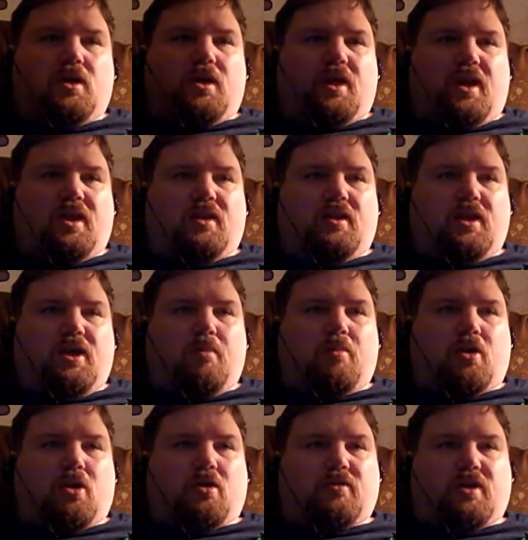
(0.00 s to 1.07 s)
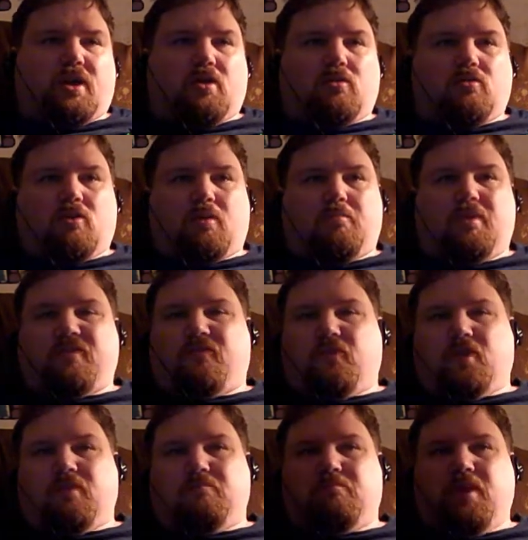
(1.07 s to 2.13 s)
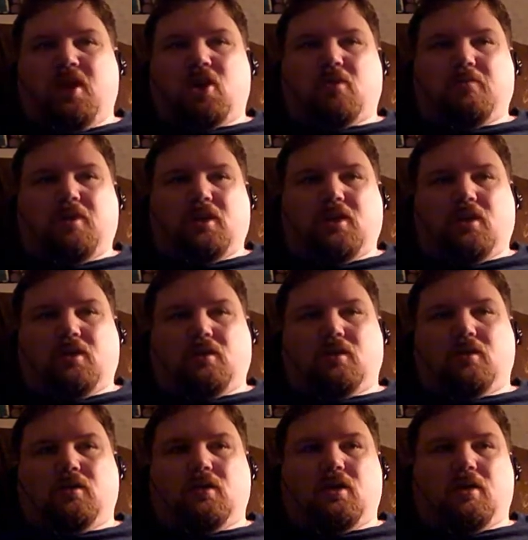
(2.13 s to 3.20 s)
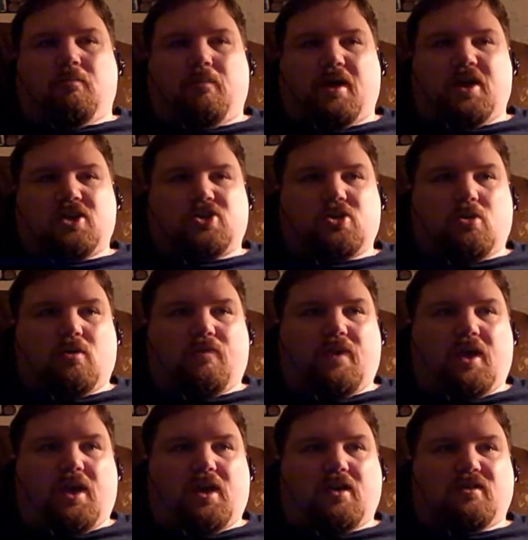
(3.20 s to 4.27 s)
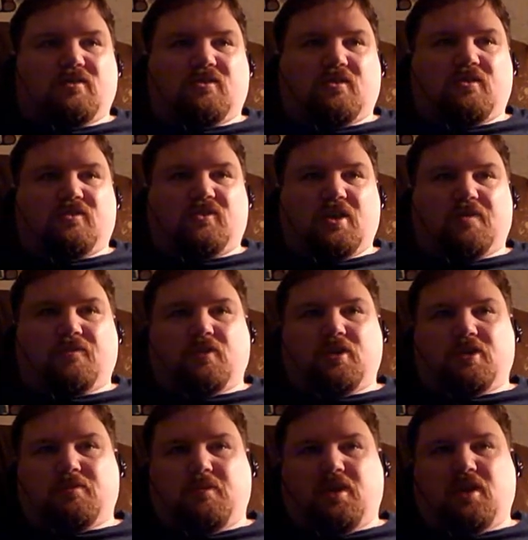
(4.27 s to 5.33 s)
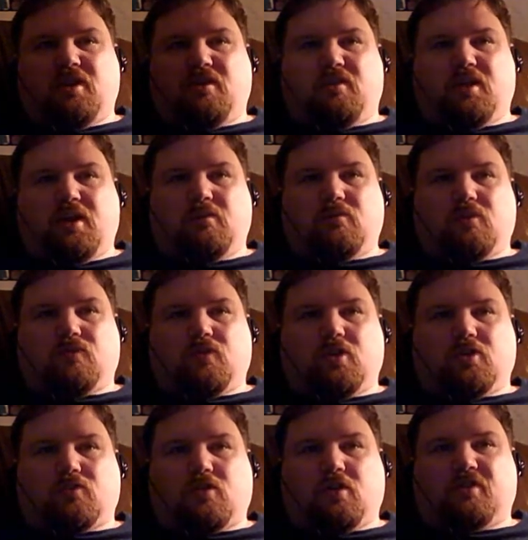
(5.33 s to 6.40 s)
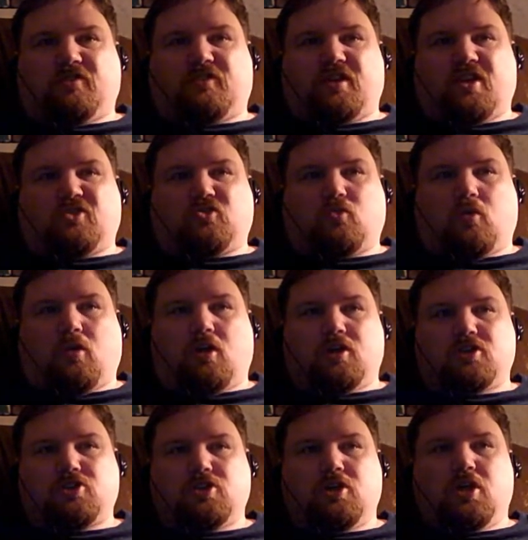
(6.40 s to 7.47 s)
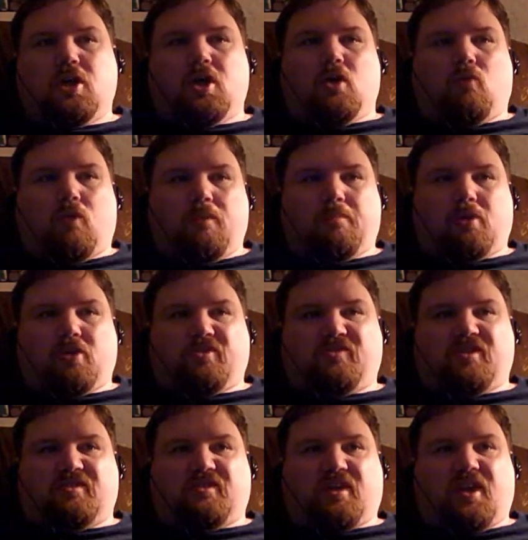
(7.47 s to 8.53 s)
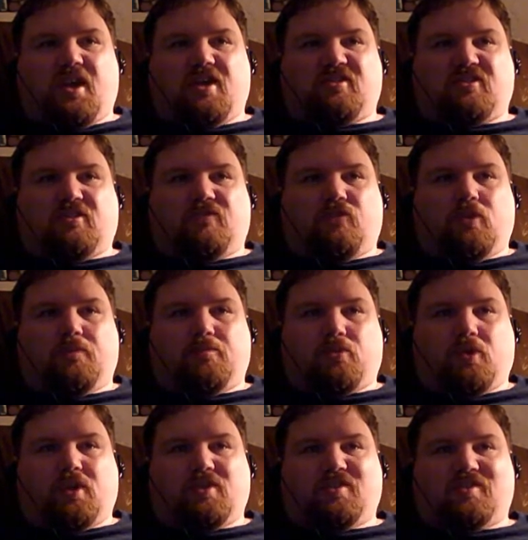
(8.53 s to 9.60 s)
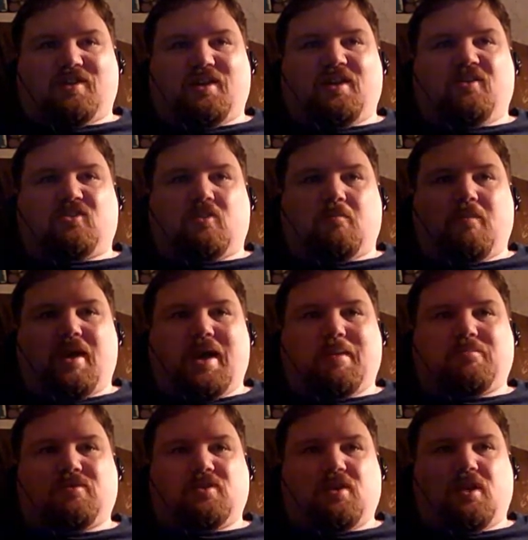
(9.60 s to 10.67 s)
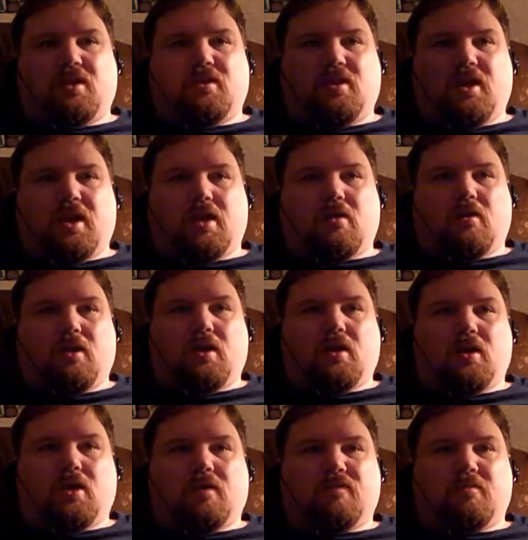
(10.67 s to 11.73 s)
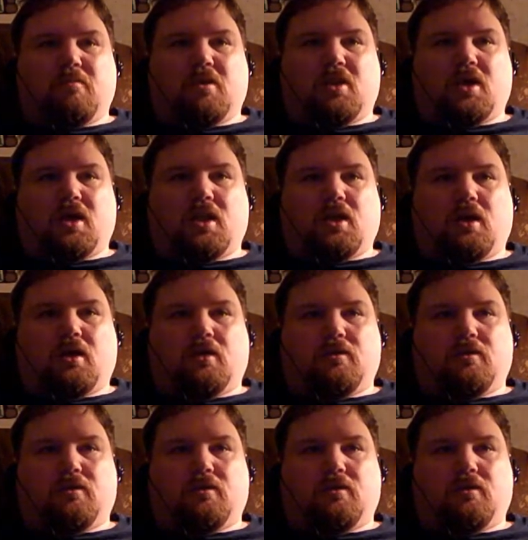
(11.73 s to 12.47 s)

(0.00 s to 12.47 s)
In Leeburg, they go to a Bigfoot and beer meeting. By a show of hands, several at the meeting claim to have run across Sasquatch. One person has a cast footprint. The sightings are mapped in the area of the Malala.